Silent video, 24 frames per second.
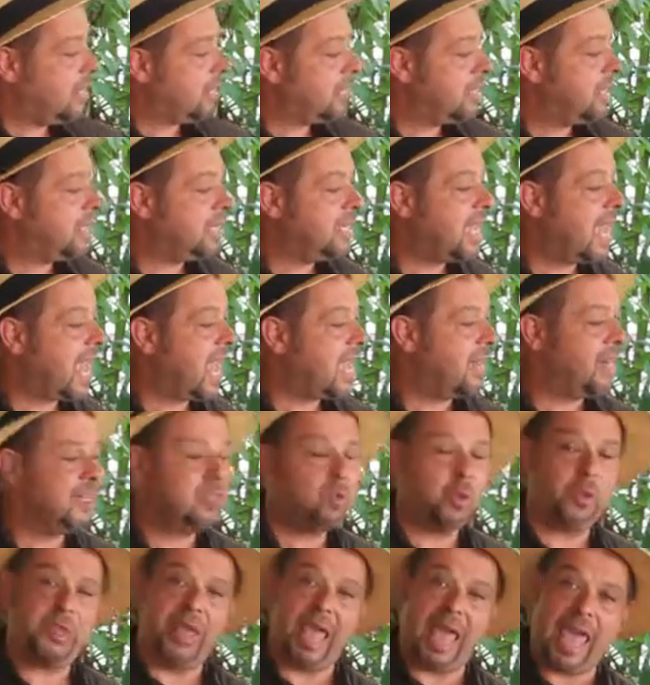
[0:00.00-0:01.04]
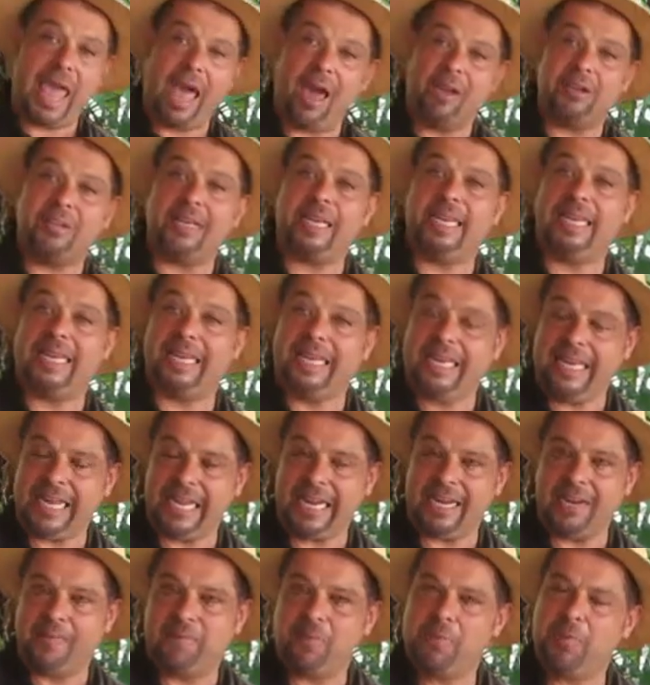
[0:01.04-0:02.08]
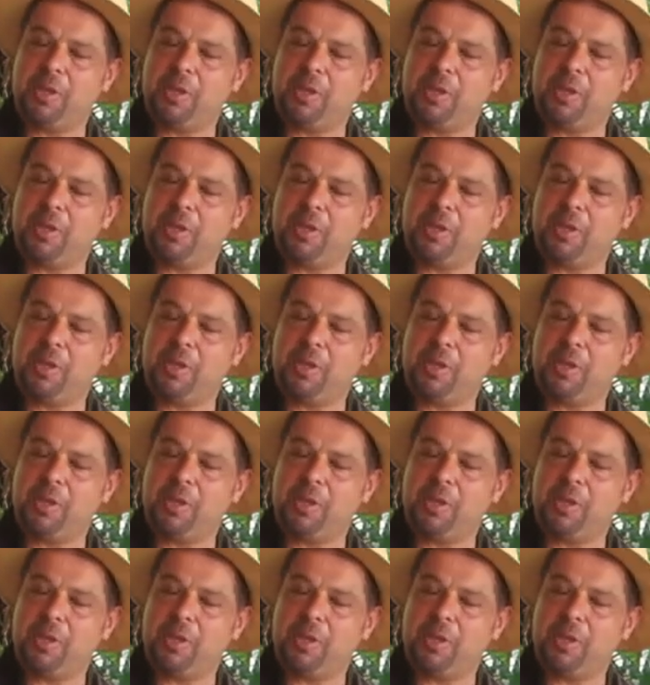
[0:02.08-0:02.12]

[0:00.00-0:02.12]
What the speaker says: containers without a lid,